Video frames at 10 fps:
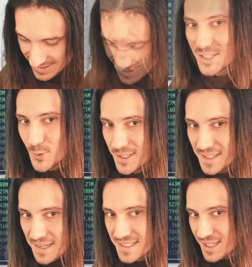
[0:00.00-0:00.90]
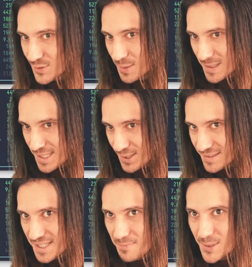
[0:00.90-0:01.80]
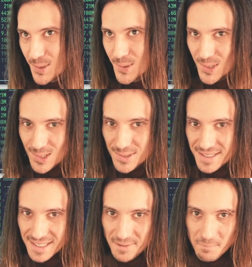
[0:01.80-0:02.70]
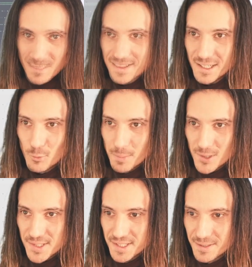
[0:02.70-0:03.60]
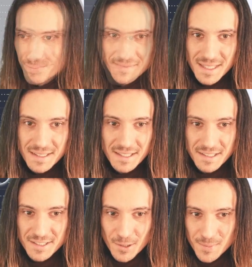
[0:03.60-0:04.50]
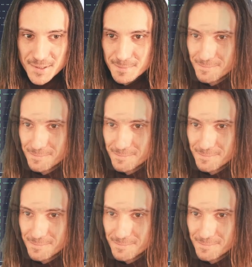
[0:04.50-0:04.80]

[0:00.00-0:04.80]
So it takes 100% of the CPU all the time until we pause it and then it stops.